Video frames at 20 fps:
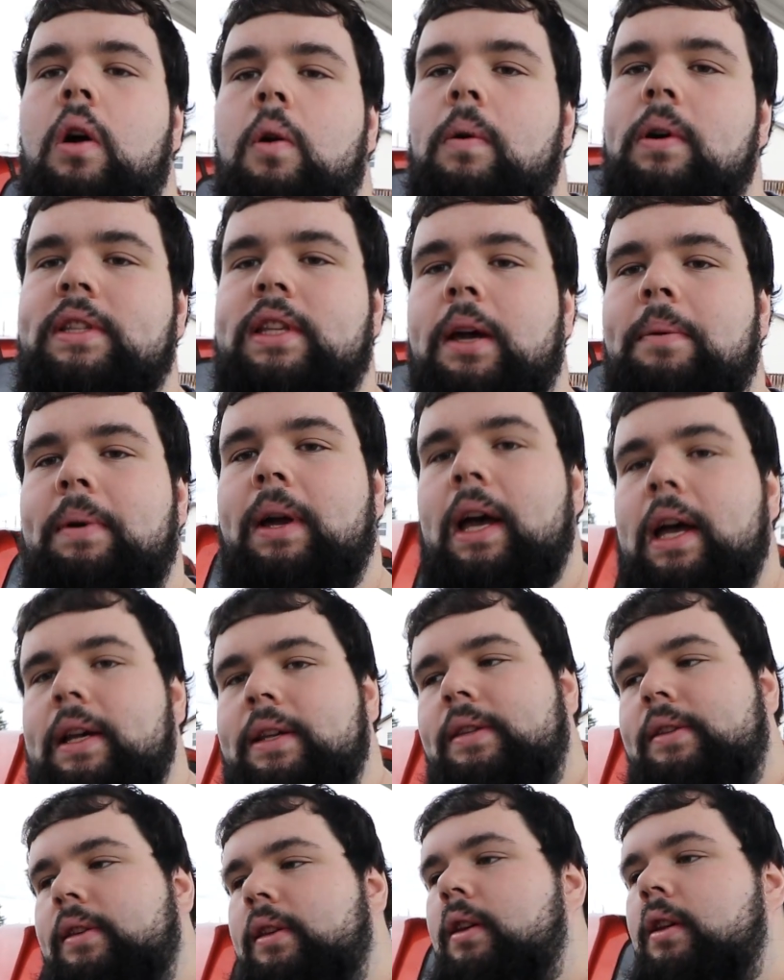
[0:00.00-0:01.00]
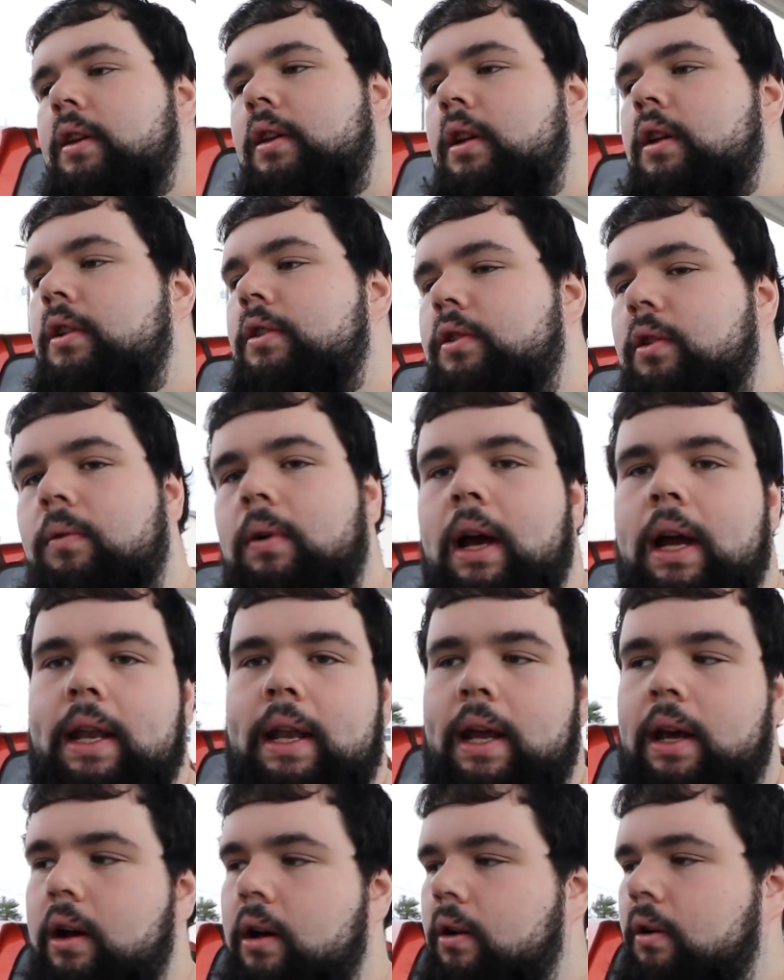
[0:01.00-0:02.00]
What's up, guys? So right
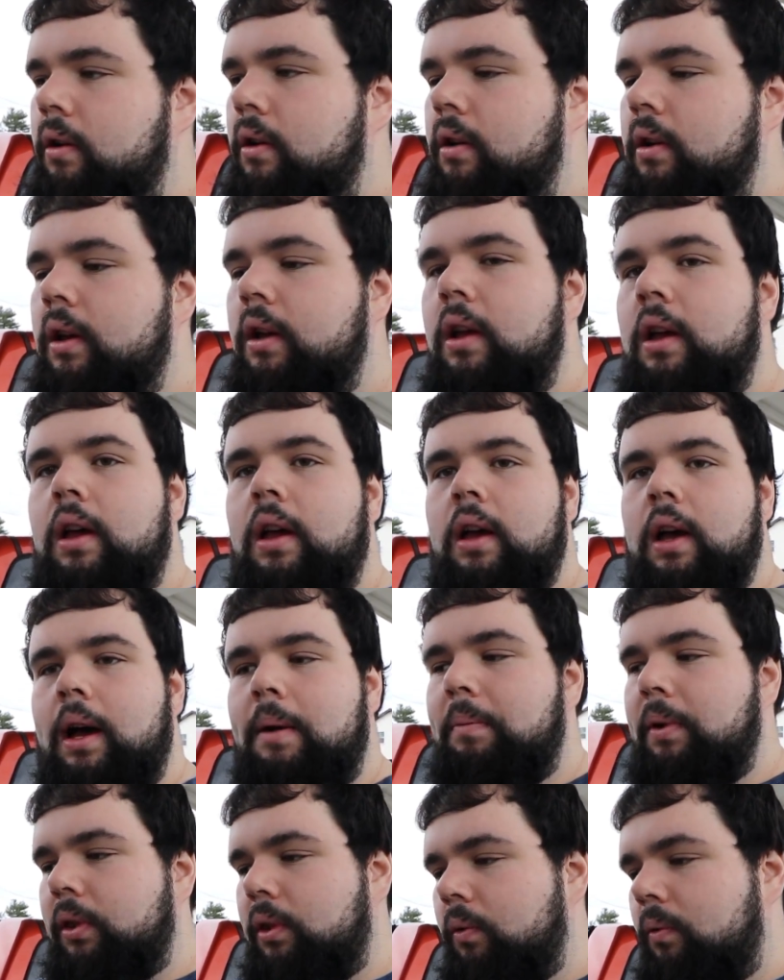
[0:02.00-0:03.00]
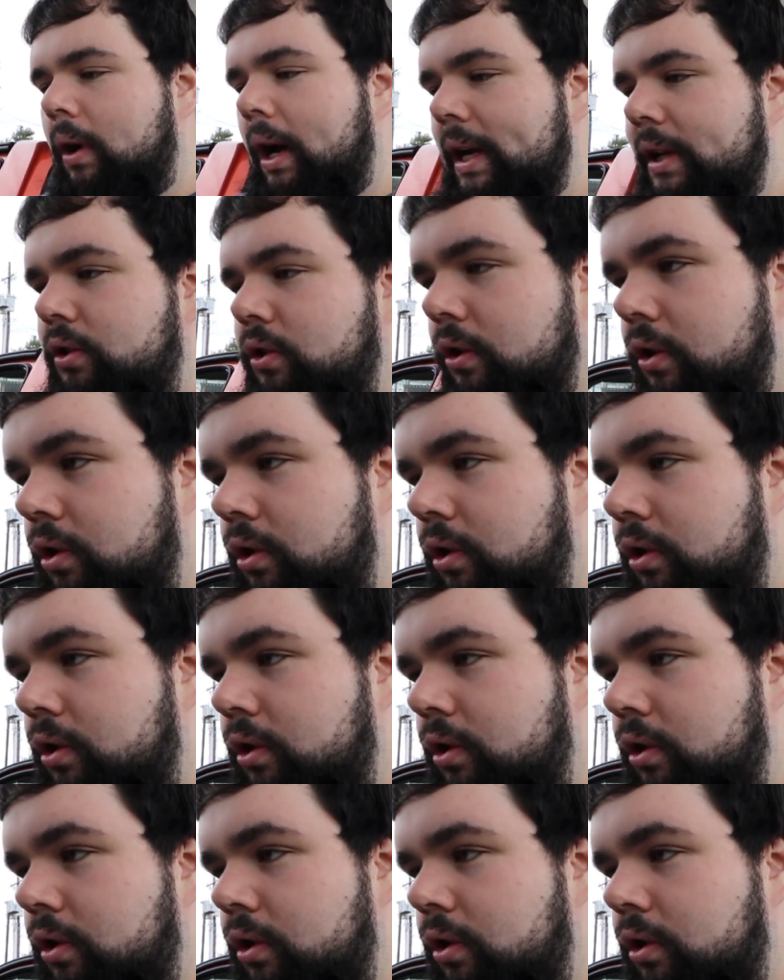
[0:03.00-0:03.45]
now I'm with the Ricer